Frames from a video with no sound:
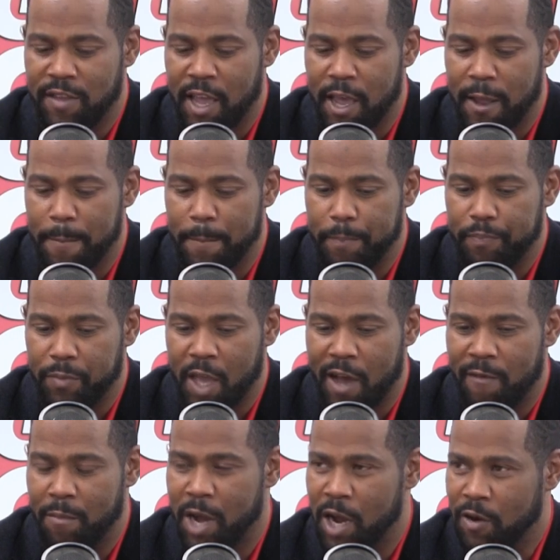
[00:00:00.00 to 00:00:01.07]
that
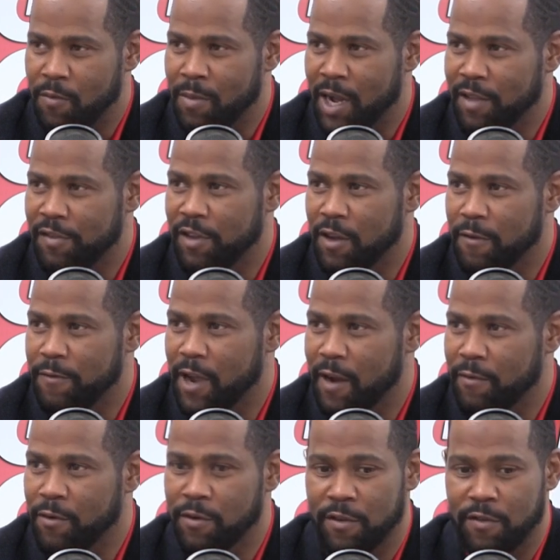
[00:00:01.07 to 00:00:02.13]
I've modeled myself
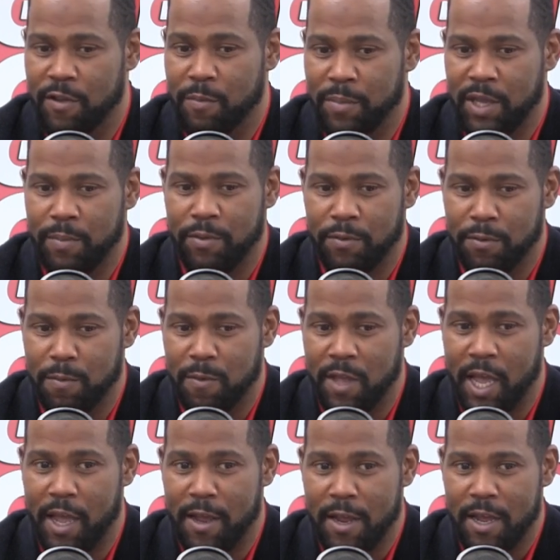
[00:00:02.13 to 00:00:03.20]
after is the people
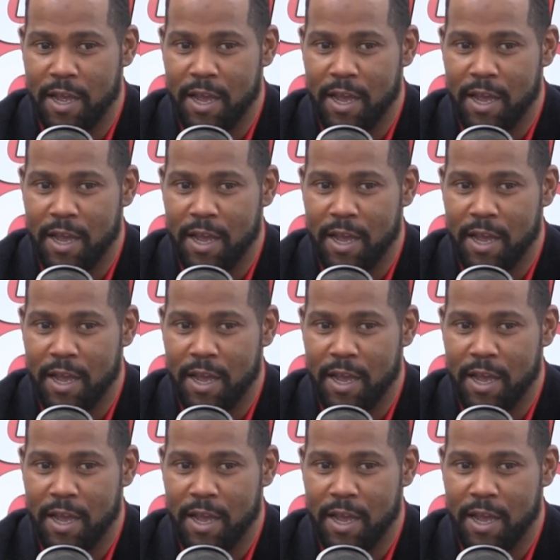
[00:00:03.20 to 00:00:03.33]
that